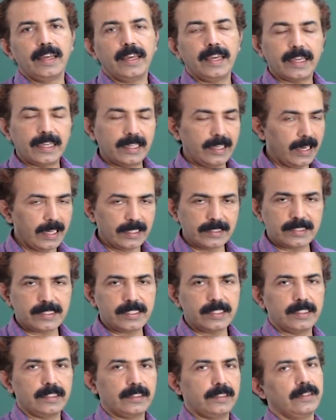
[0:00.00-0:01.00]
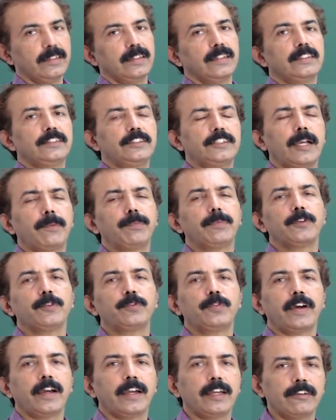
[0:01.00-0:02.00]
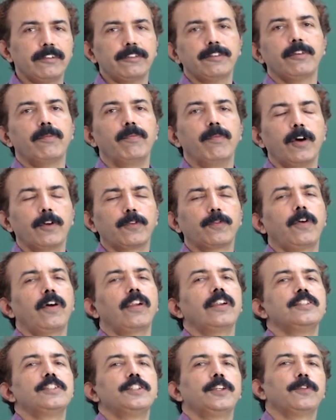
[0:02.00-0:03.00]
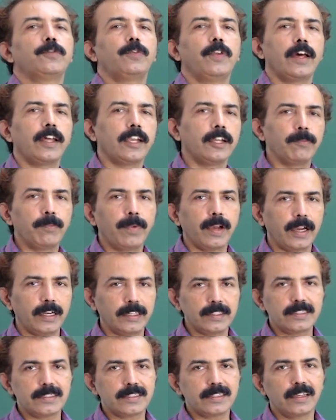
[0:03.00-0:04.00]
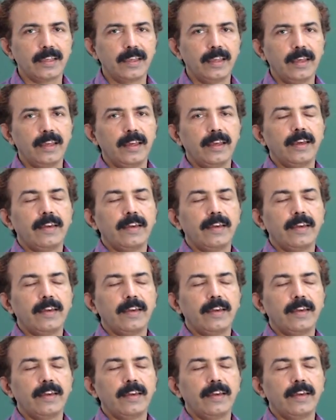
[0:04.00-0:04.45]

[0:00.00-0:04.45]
Again, last year, chapter 5, Morphology of Flowering Plants,